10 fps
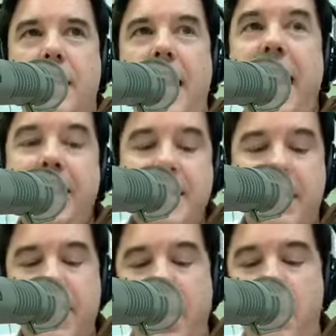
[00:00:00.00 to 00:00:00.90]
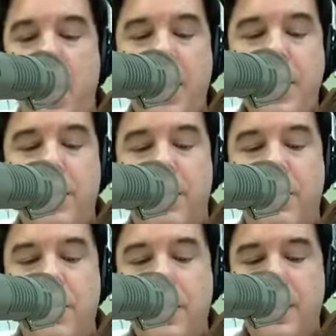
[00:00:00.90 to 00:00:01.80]
Hey, Terry. How are
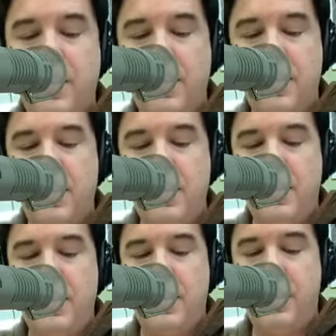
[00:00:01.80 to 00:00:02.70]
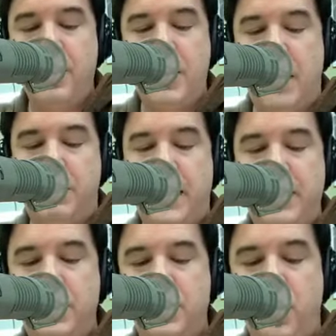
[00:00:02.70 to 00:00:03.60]
you? Good. I'm
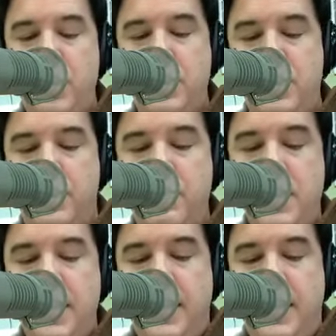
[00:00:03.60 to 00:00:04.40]
glad to talk to you.